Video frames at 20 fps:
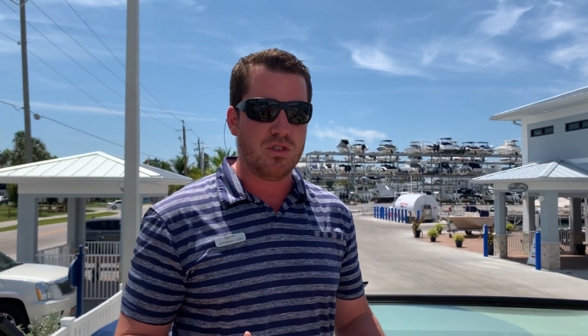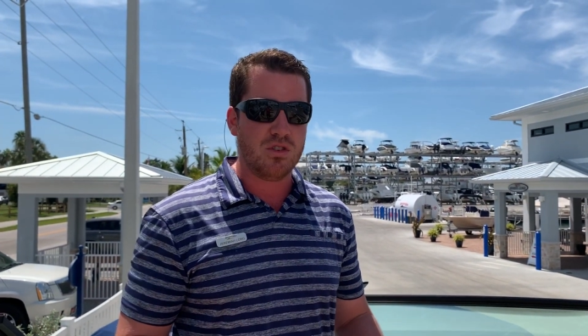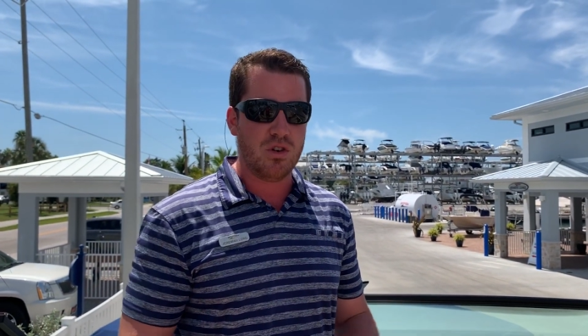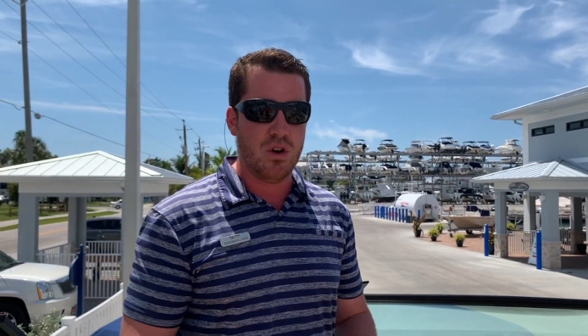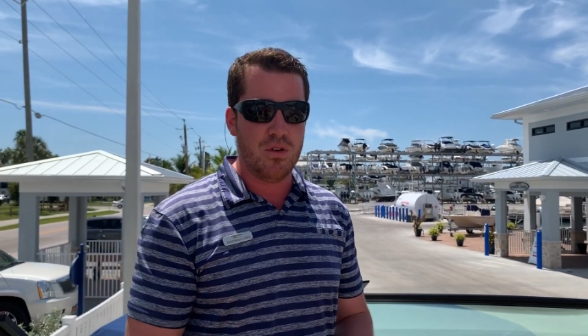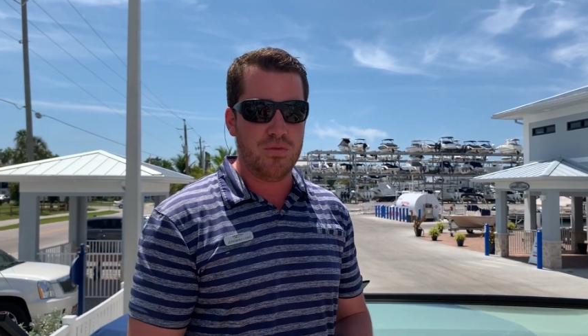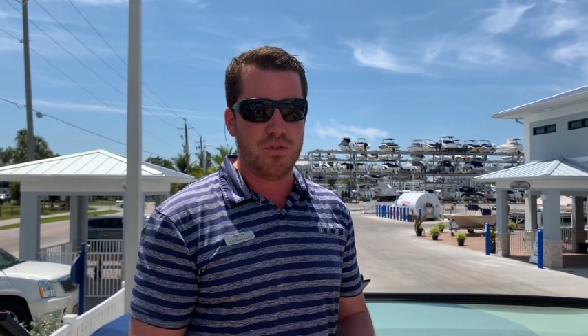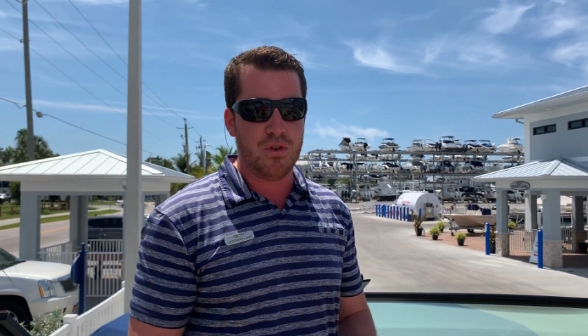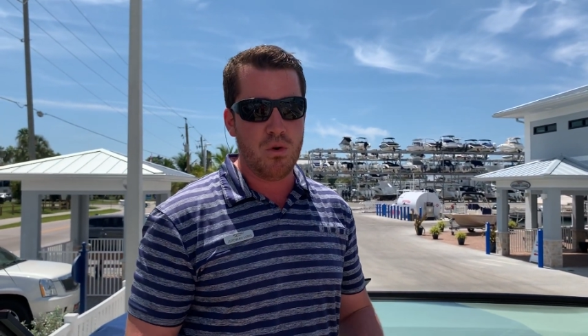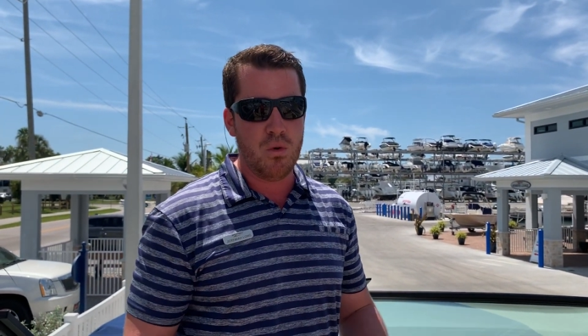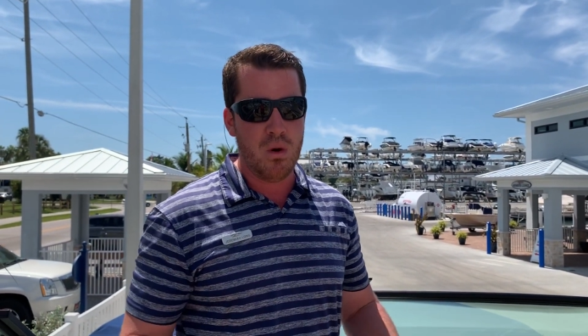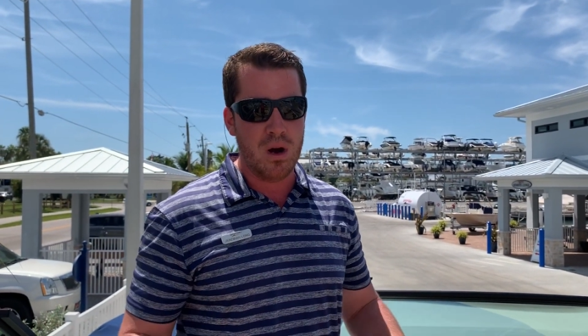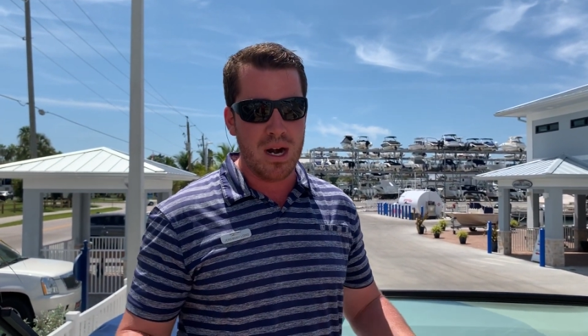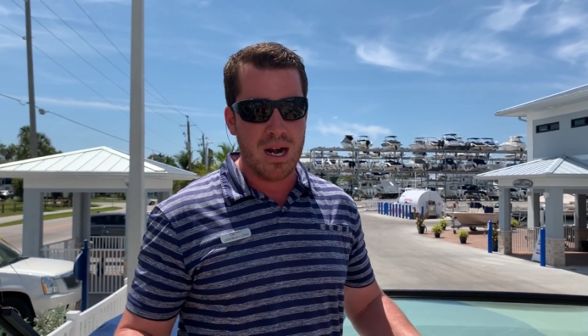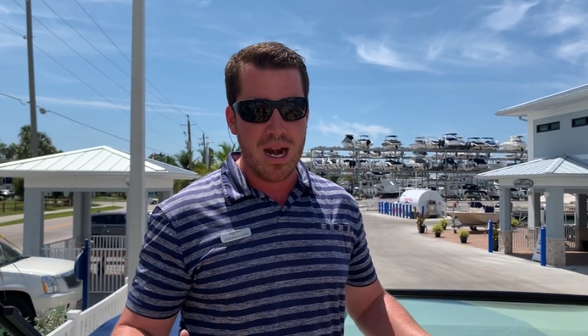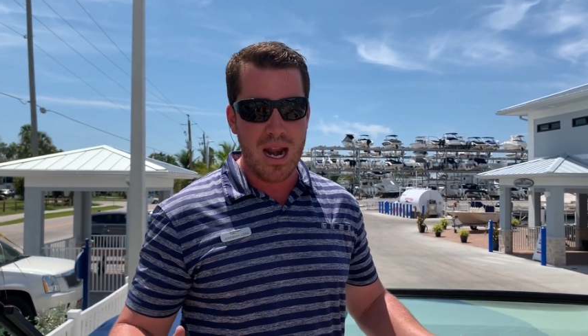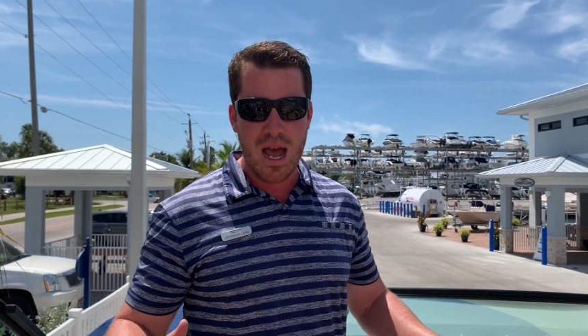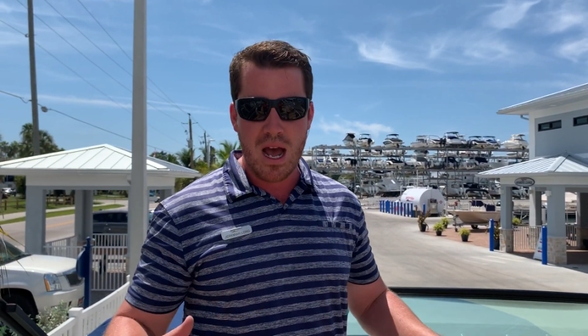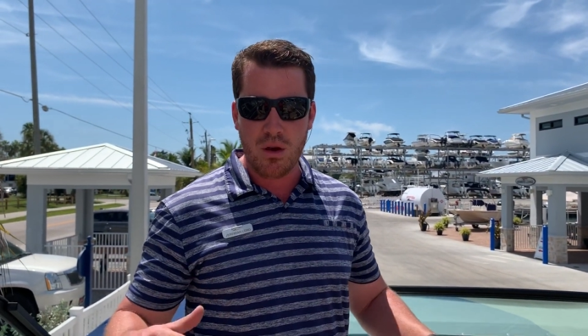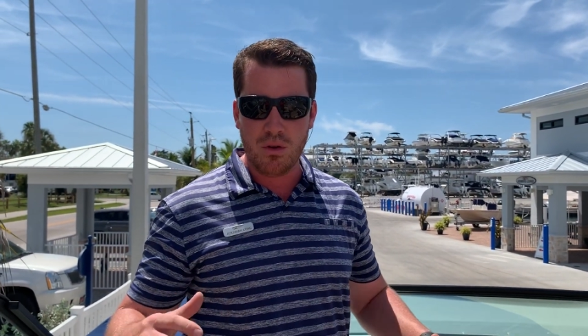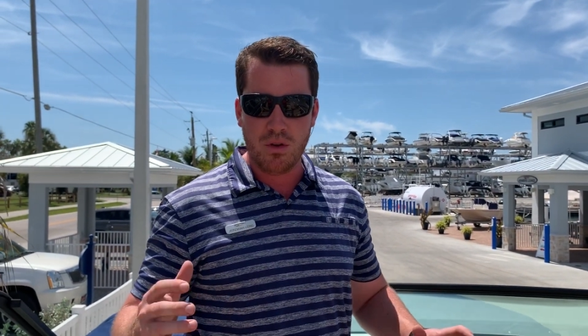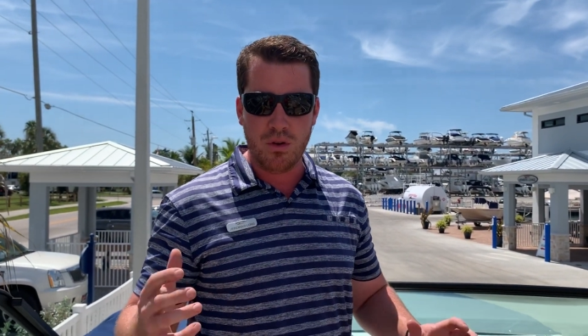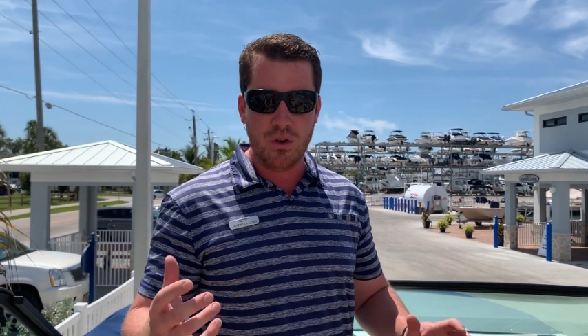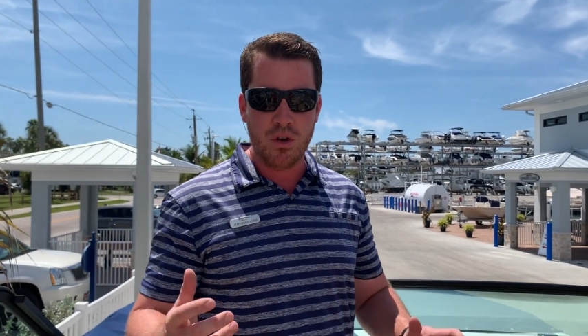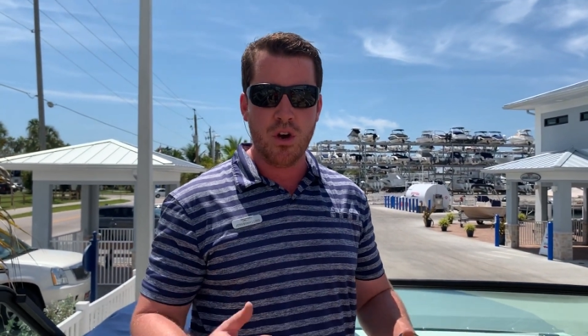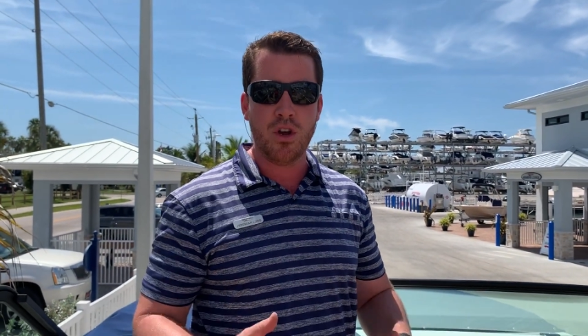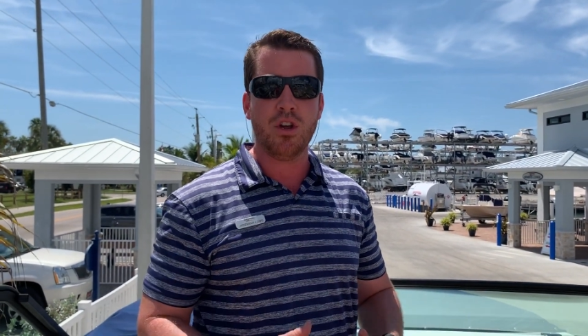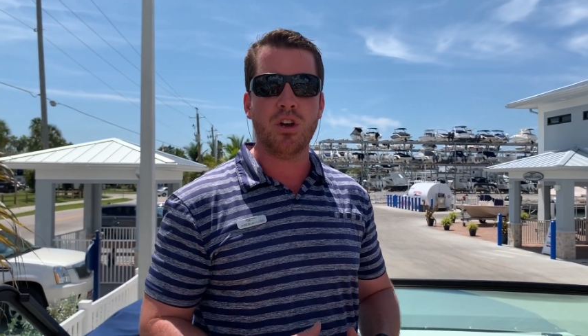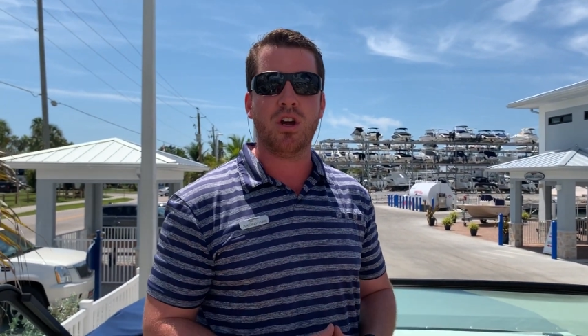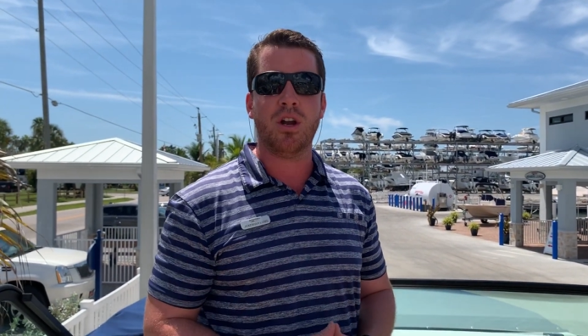So if you want it out, you
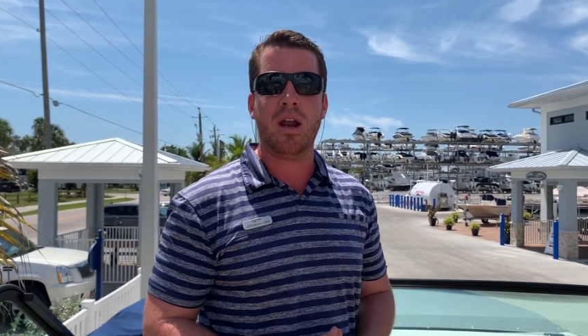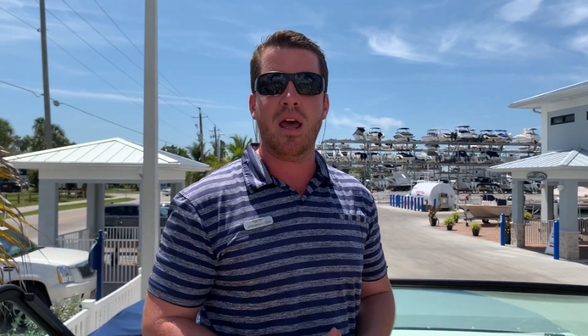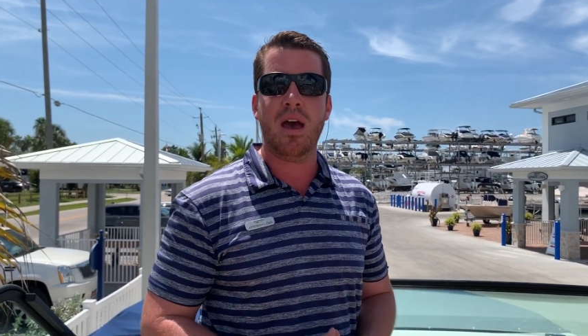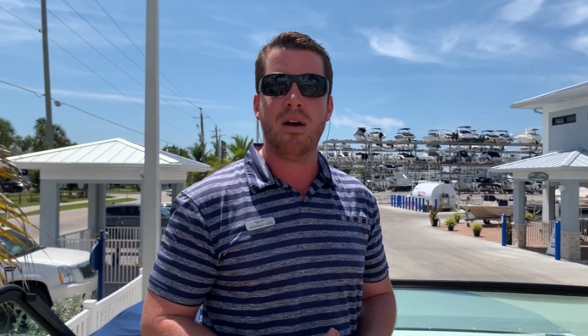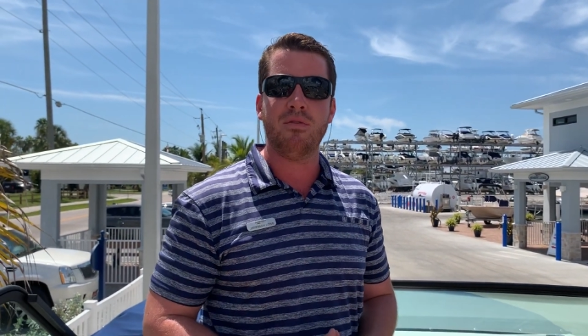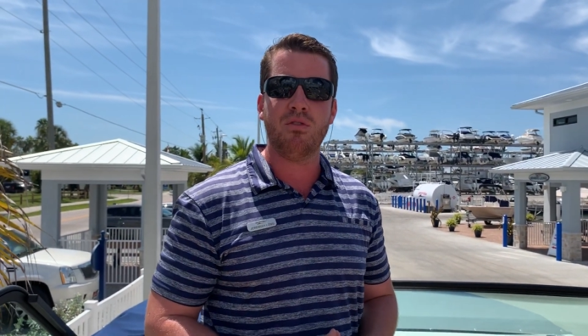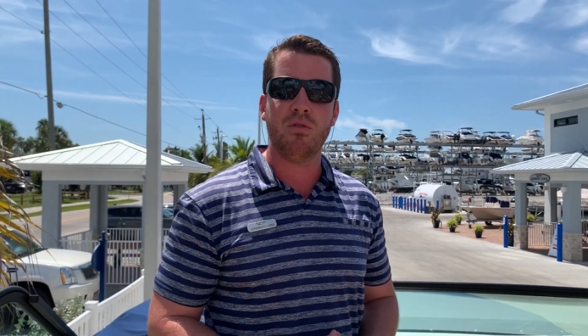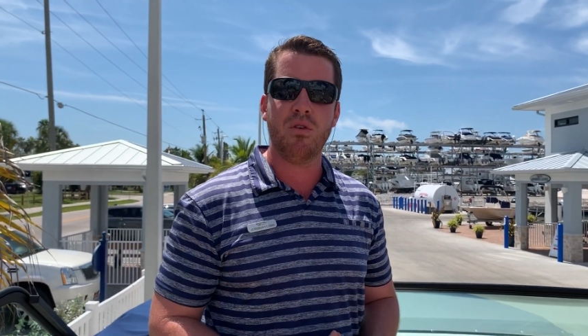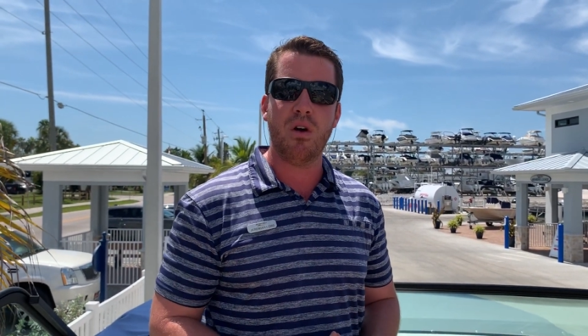know you're gonna have a